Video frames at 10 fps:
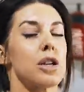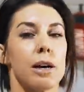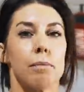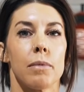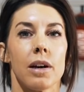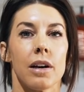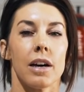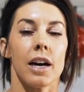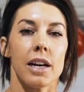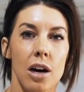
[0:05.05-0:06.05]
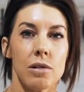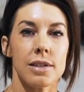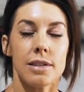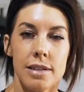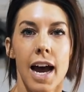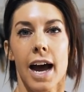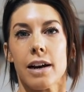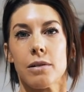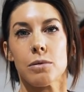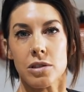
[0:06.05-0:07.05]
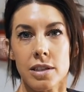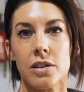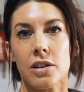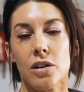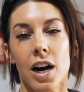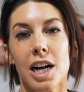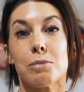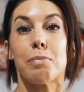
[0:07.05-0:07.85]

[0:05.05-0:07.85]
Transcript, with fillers: gym. I know it's sad, we're still in the garage,